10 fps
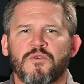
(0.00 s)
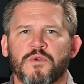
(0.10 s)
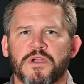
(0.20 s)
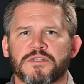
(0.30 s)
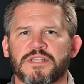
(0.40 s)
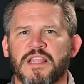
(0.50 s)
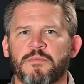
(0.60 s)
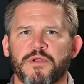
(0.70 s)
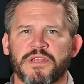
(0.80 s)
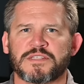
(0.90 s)
where
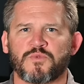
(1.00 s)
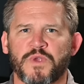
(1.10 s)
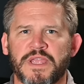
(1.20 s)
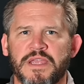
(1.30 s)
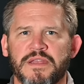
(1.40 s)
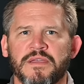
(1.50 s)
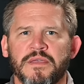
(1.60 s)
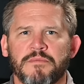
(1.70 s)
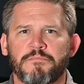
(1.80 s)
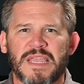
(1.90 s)
celebrities read
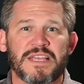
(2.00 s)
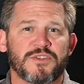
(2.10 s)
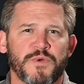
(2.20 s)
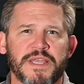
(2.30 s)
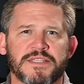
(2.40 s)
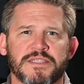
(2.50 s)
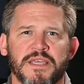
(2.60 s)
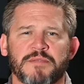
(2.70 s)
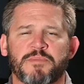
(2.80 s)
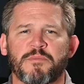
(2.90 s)
mean tweets
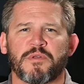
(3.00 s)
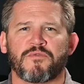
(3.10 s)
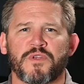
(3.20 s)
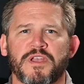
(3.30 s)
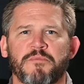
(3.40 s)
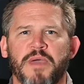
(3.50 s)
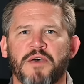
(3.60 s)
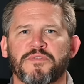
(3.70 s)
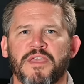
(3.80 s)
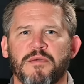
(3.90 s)
that people have written
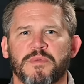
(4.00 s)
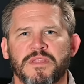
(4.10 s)
about them,